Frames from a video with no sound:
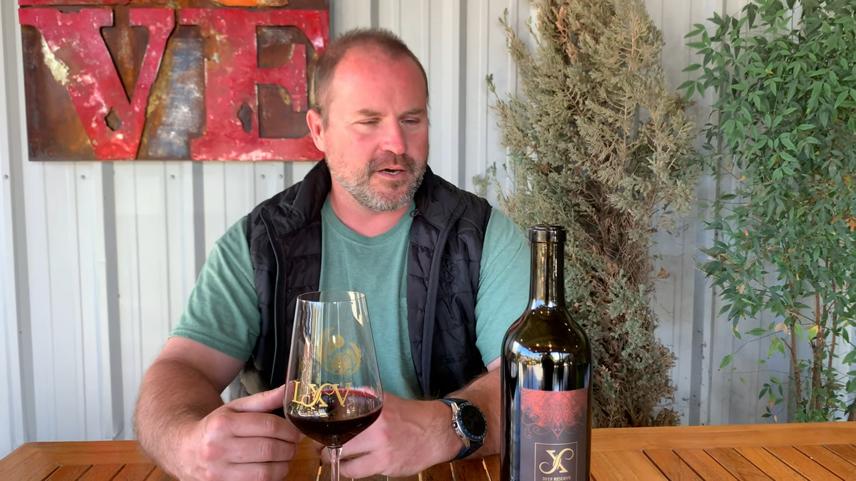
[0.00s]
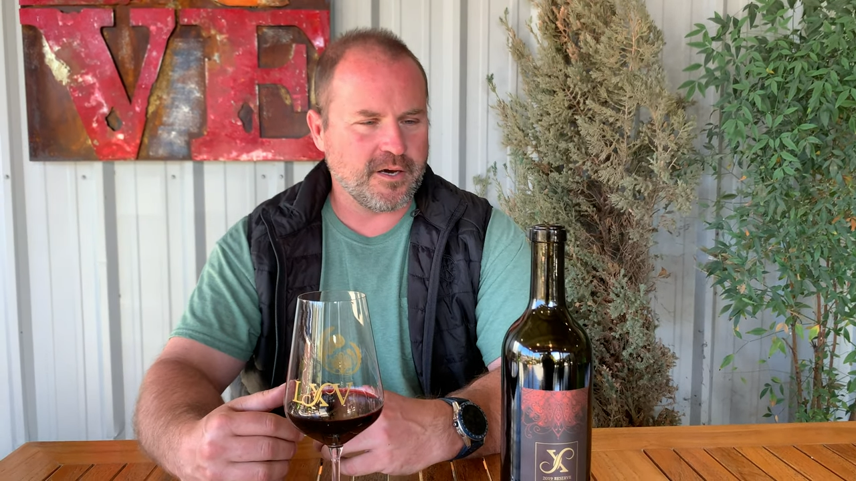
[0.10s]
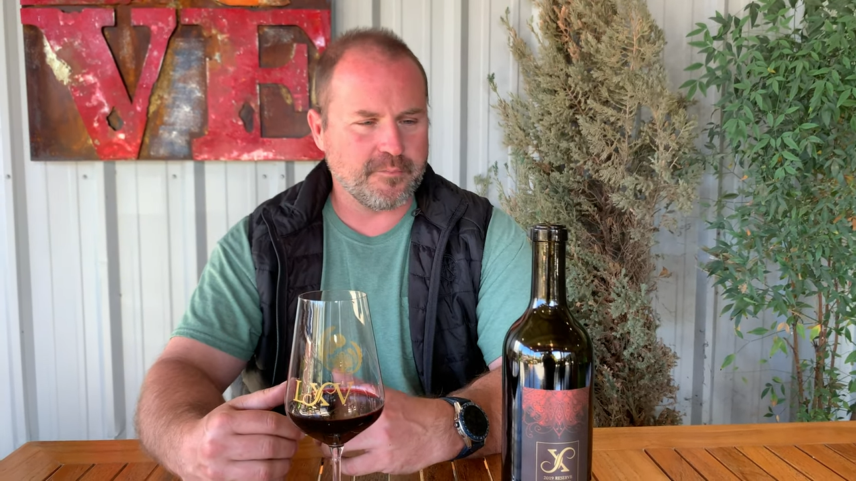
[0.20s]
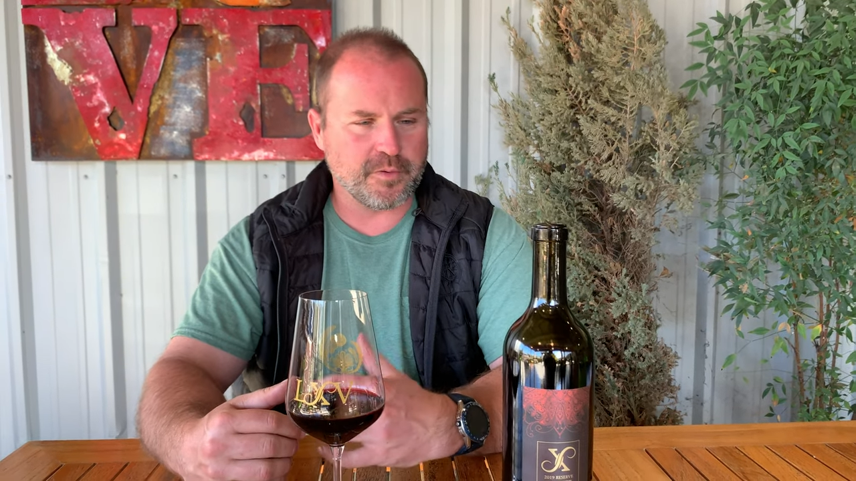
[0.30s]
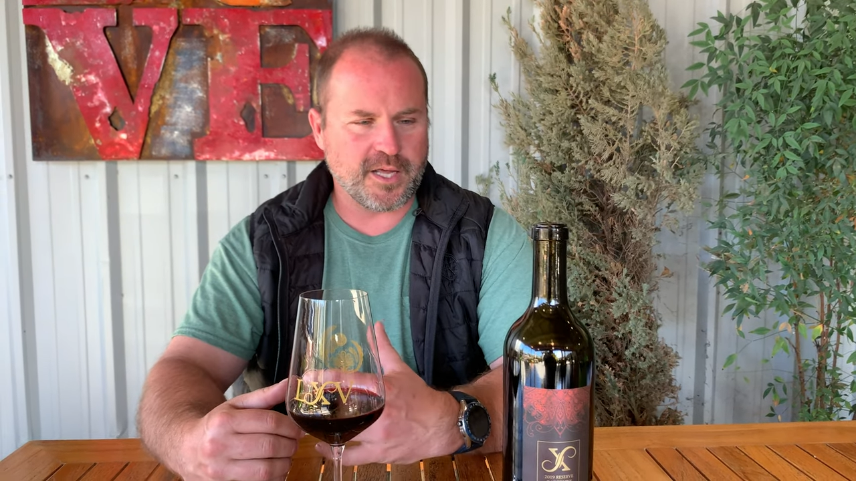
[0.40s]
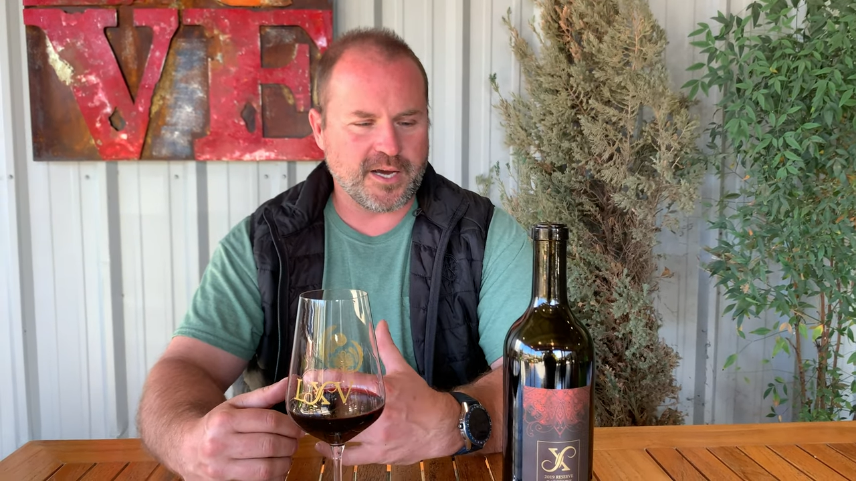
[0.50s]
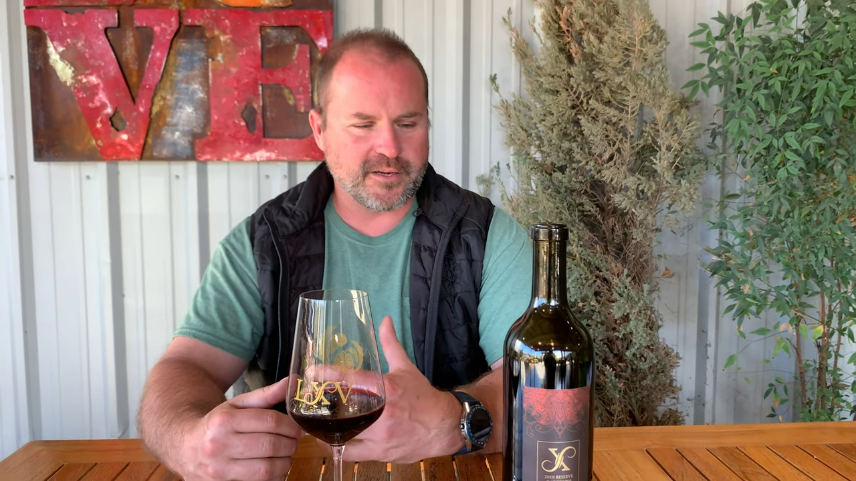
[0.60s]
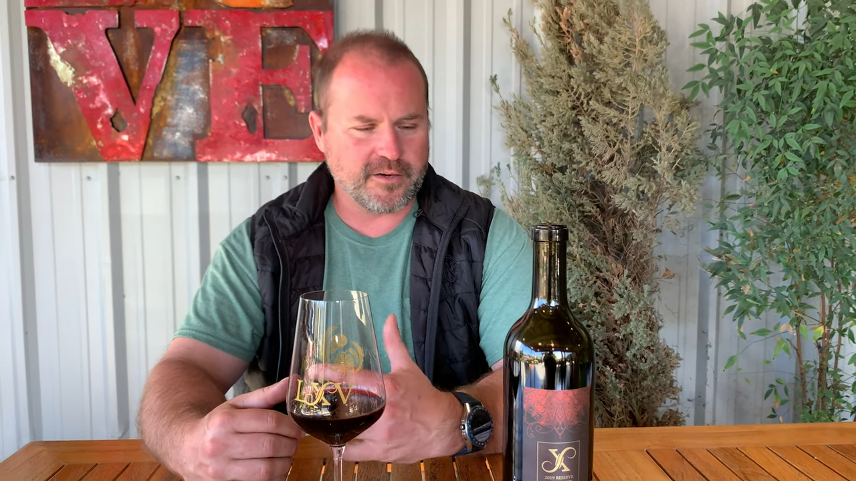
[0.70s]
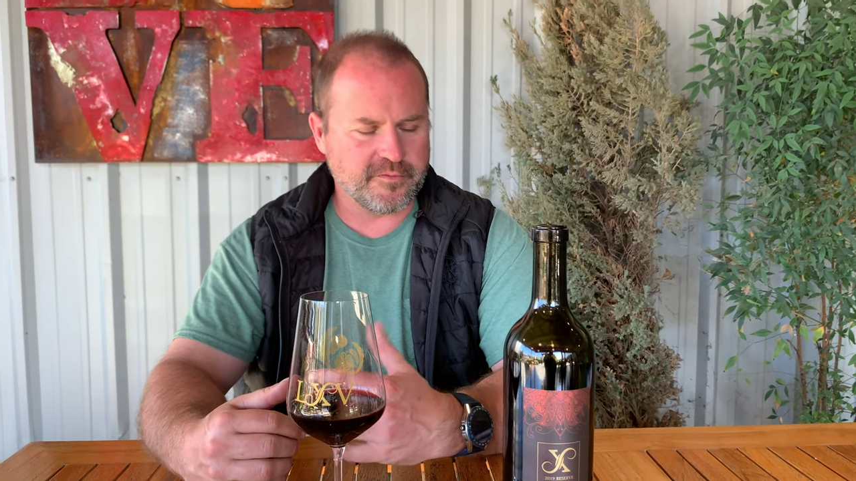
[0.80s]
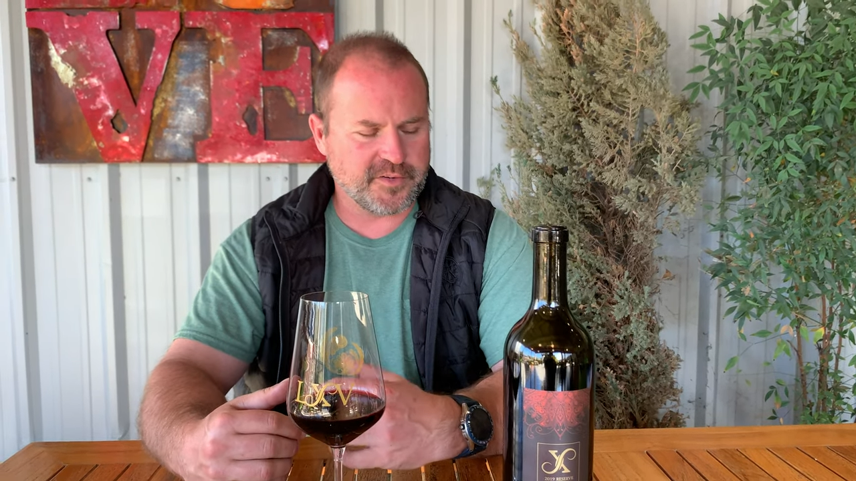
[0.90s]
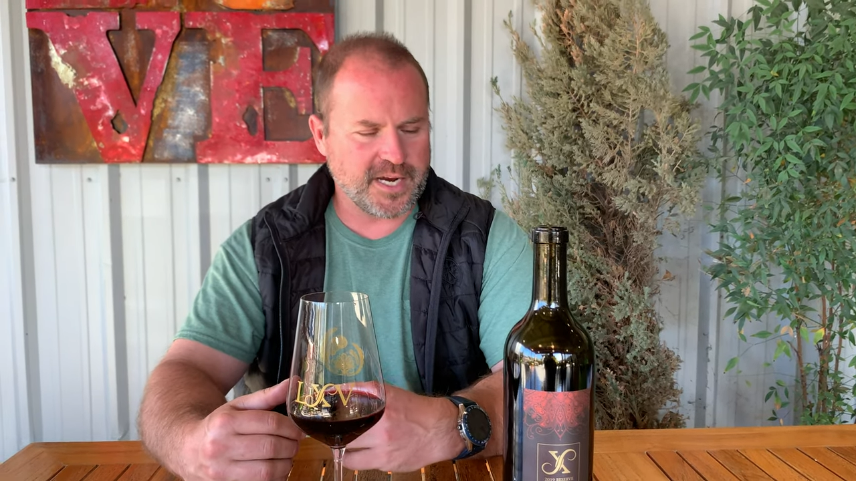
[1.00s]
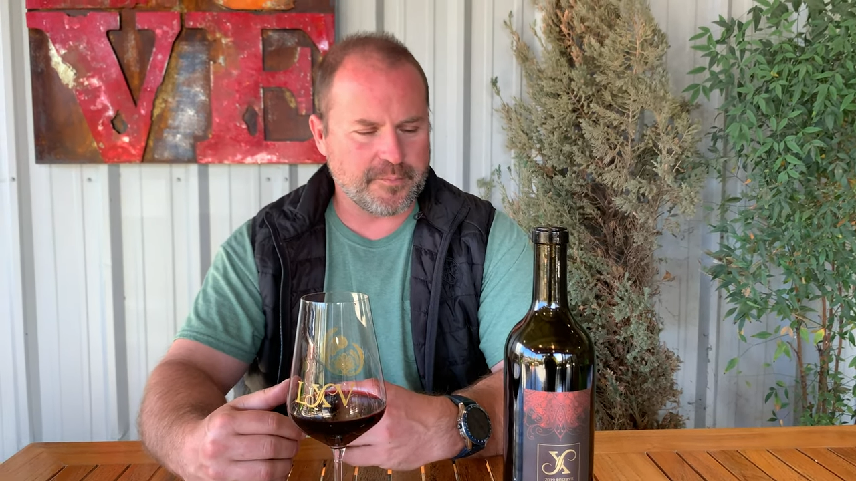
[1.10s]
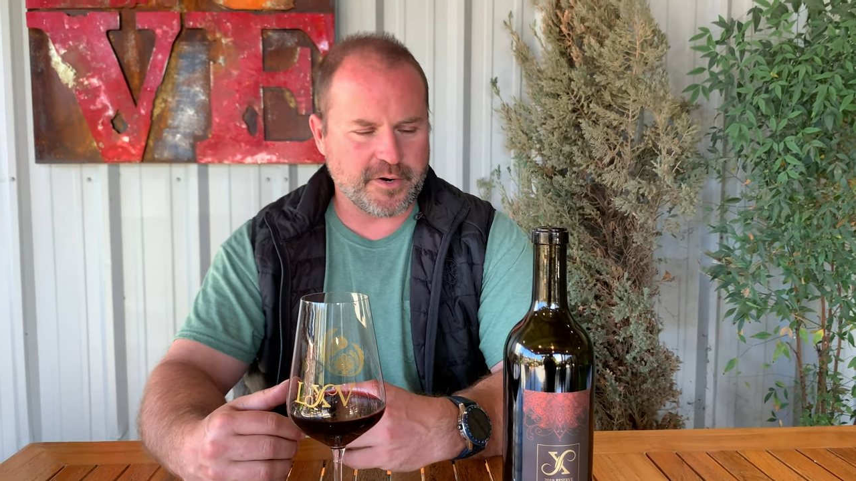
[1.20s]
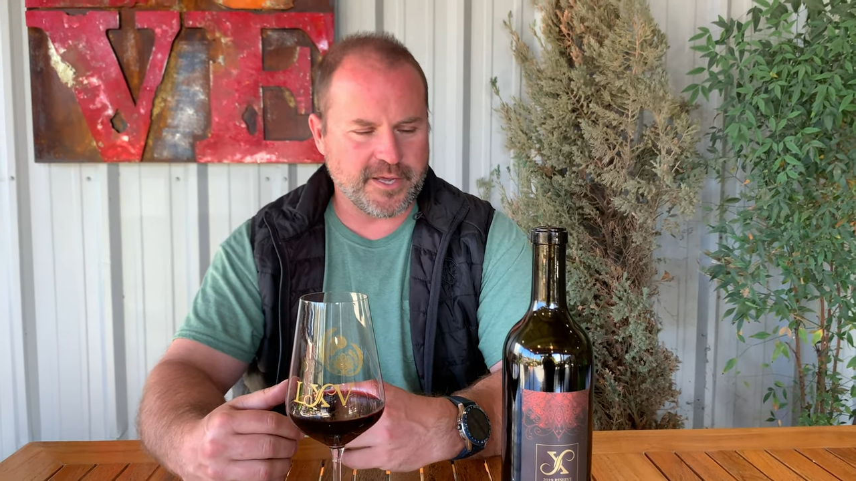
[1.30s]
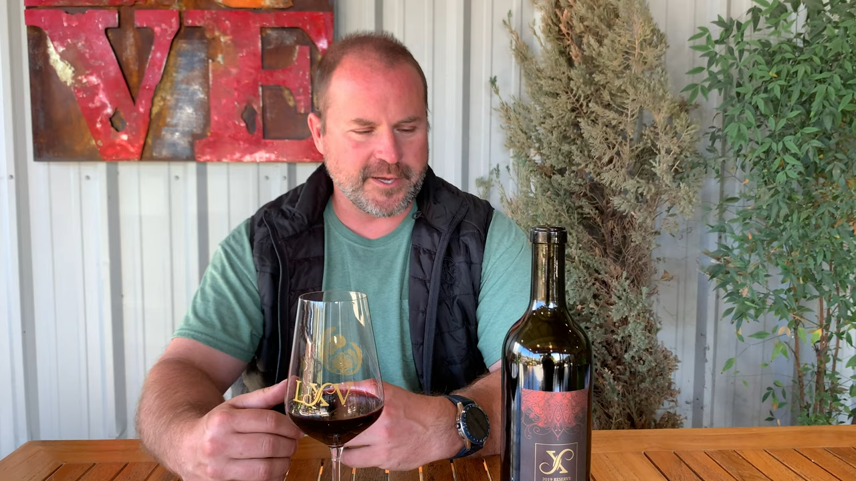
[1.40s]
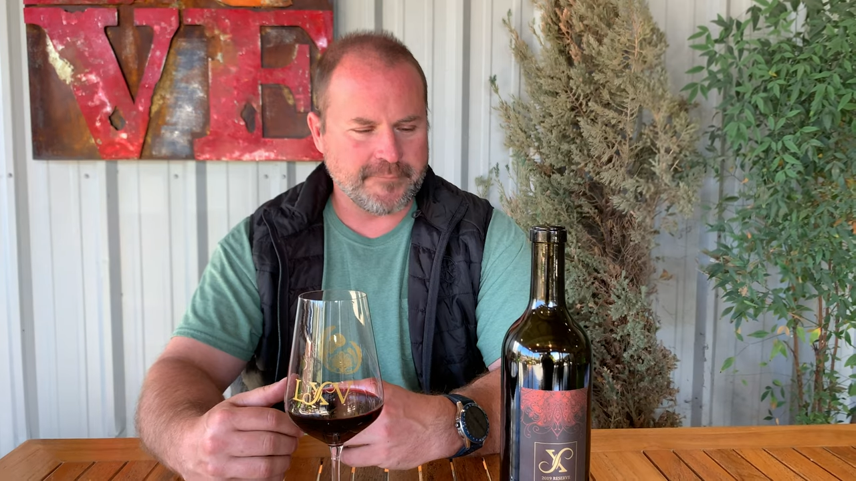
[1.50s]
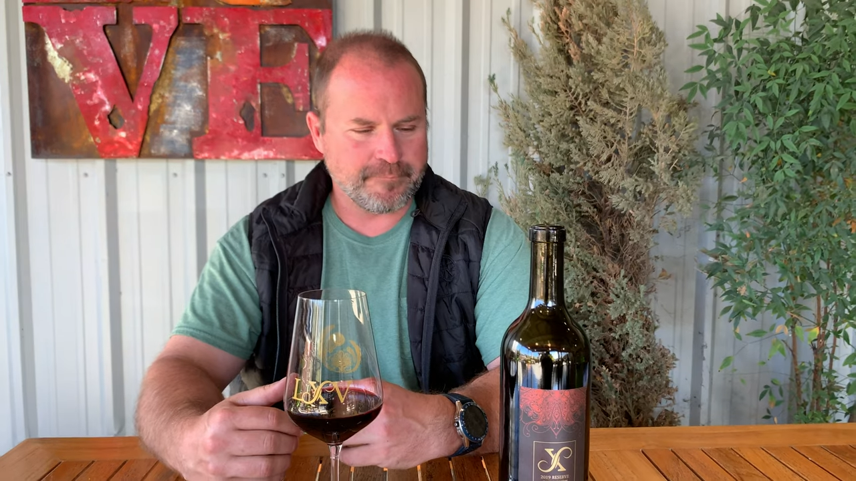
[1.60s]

uh, block of Cabernet